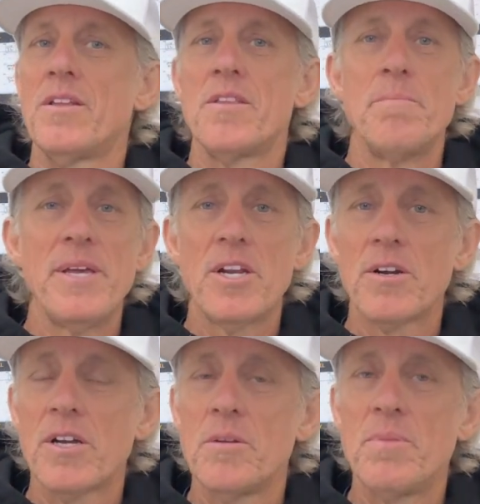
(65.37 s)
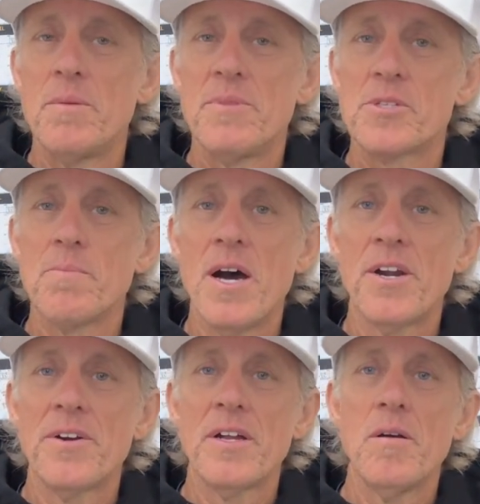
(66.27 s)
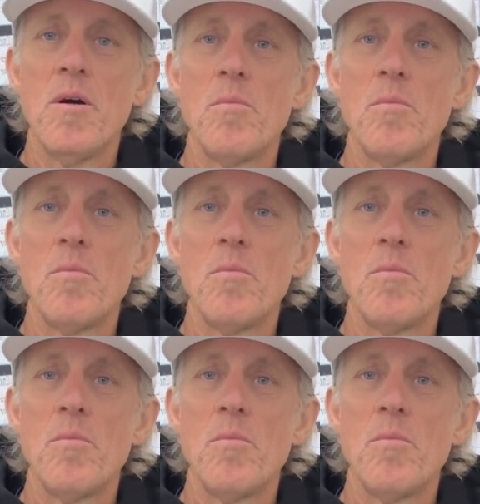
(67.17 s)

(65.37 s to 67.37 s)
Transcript: The meter could be mismonitoring,